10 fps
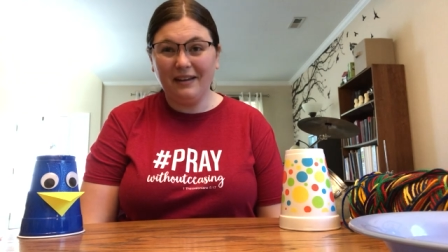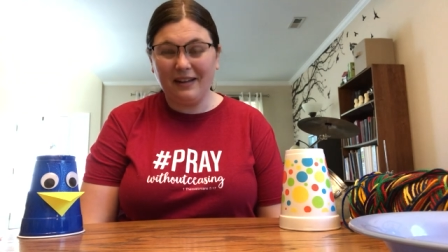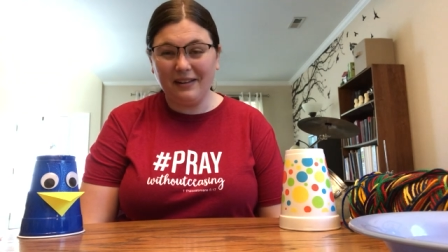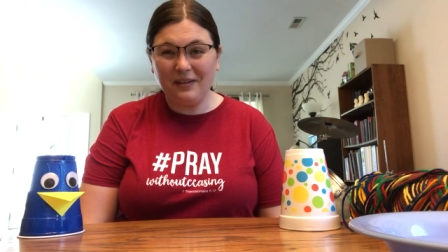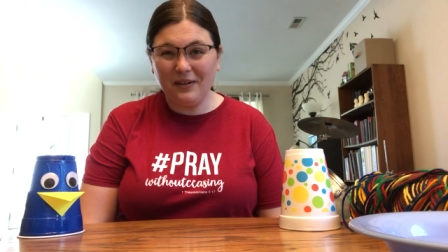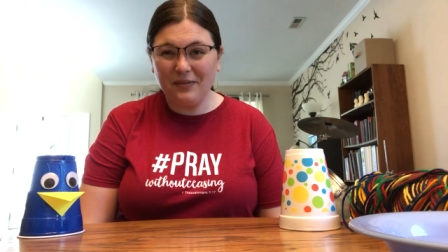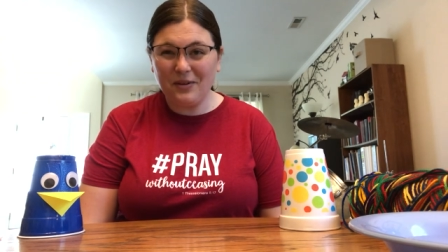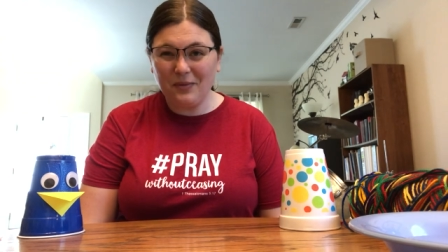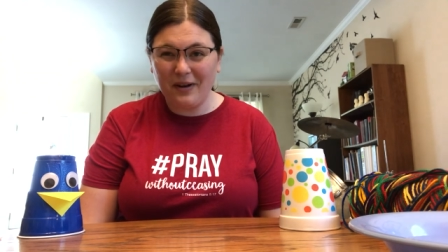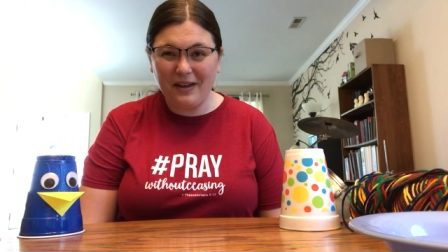Hello
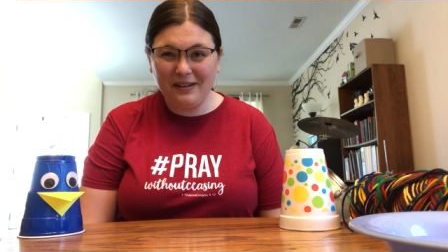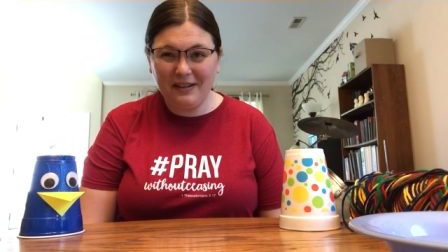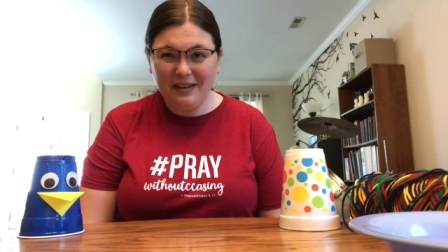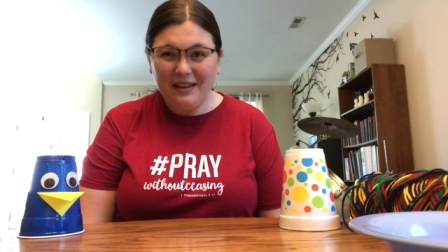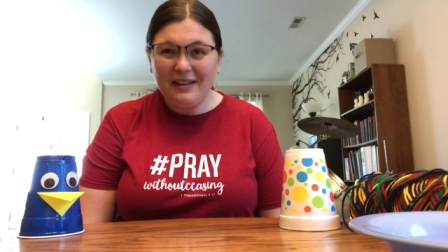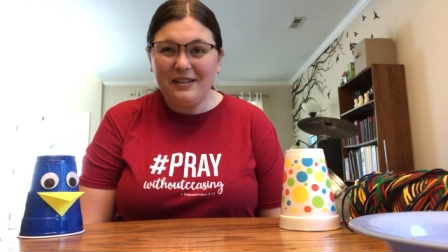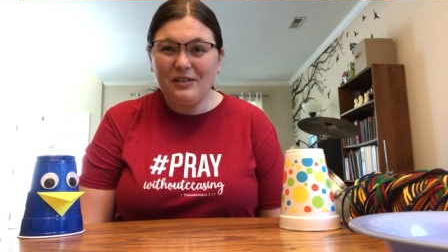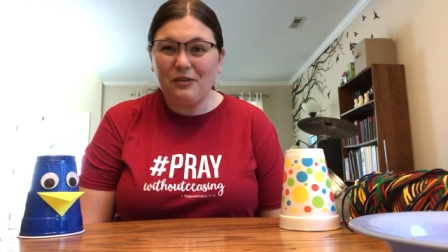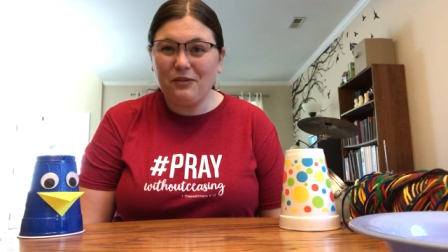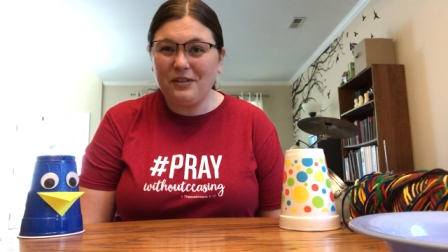everyone!
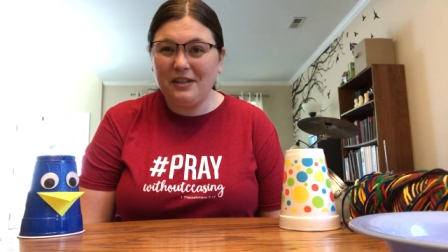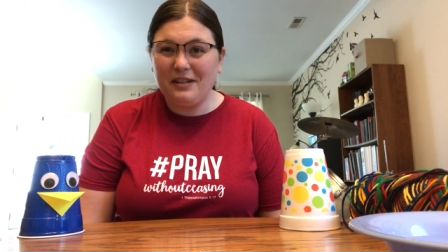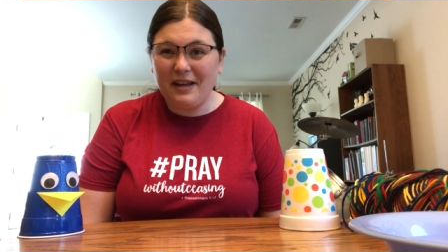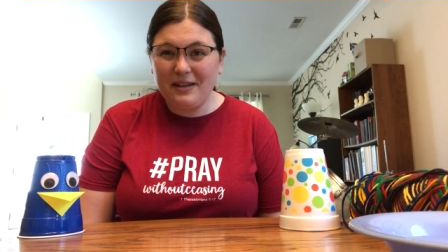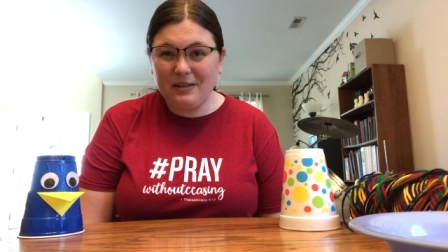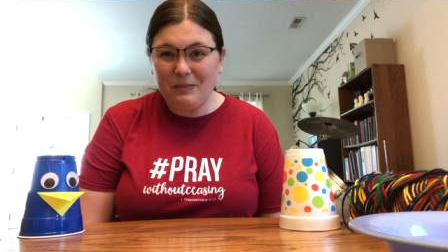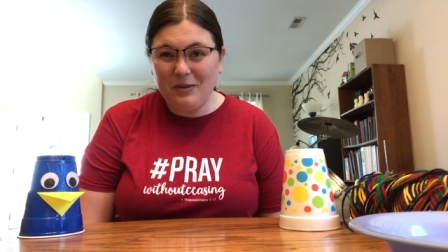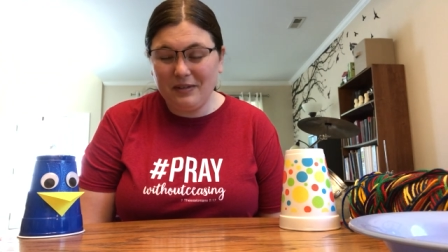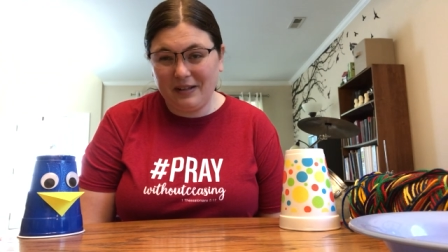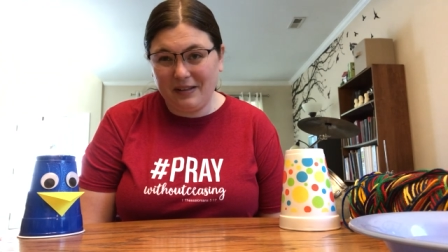So for today's
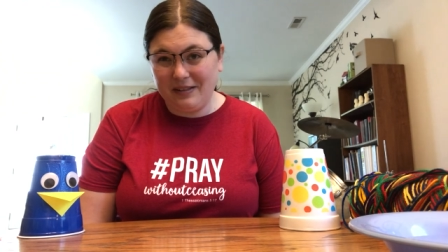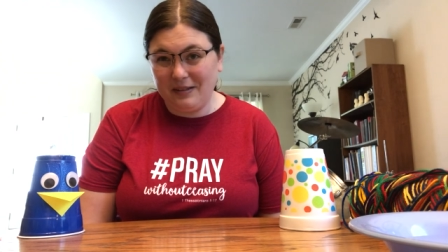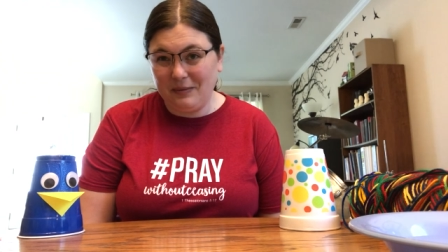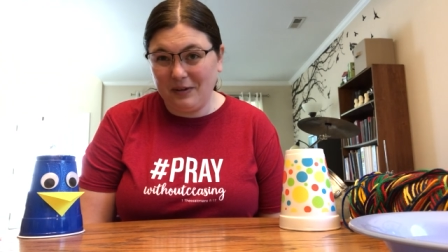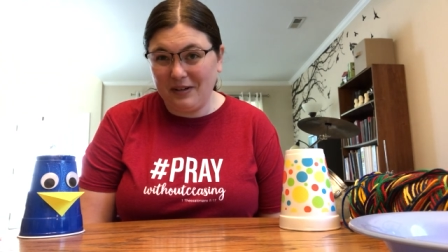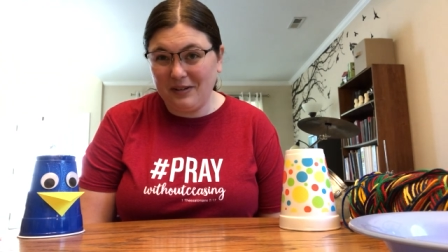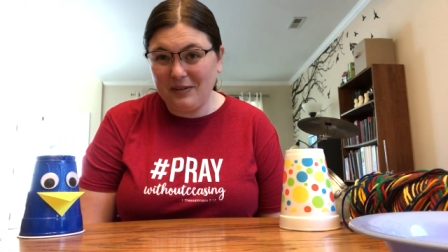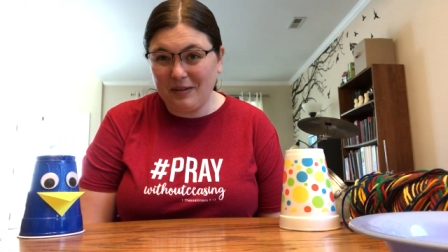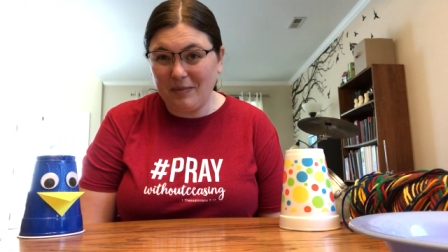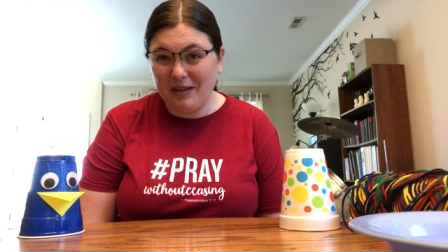music lesson, we're gonna do
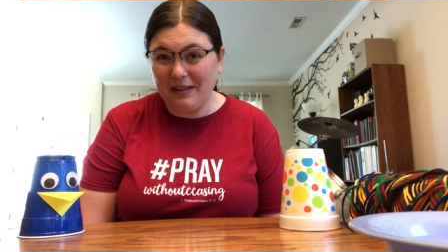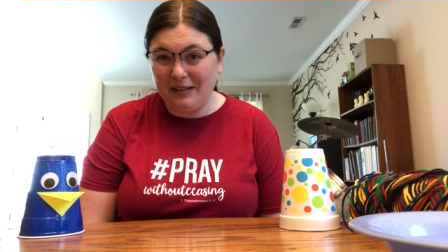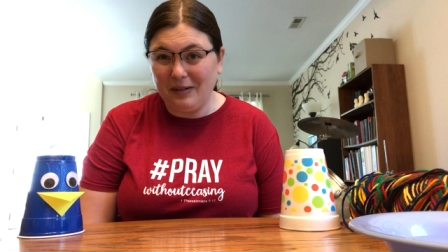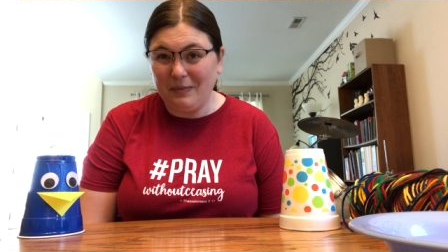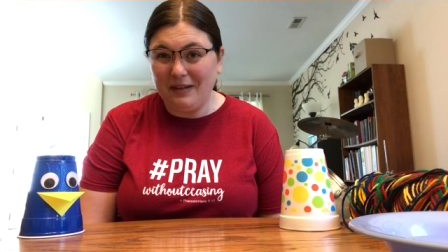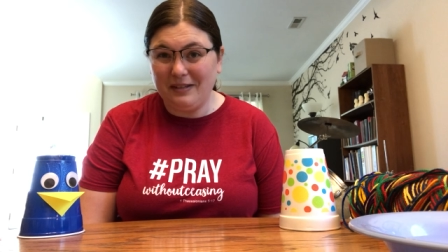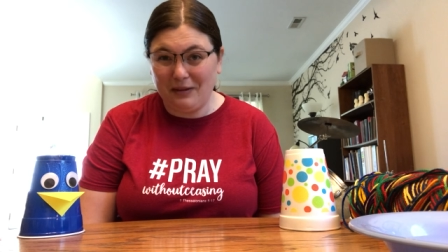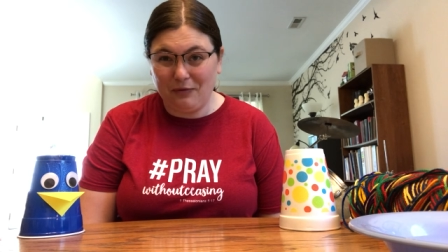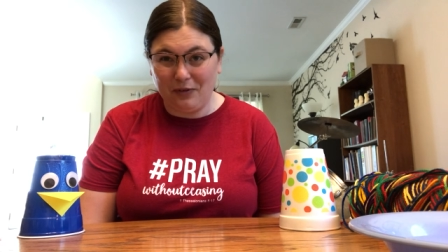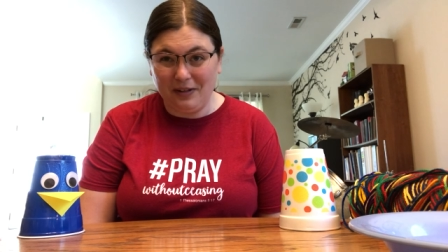something a little bit
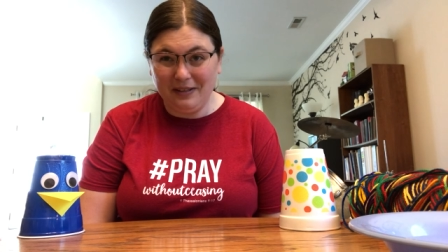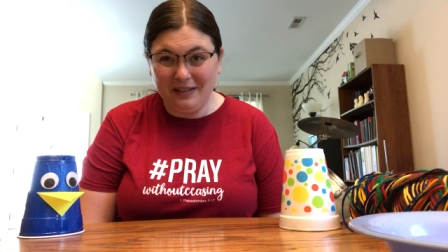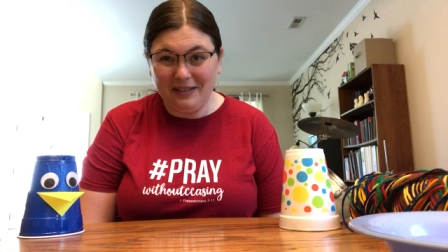different.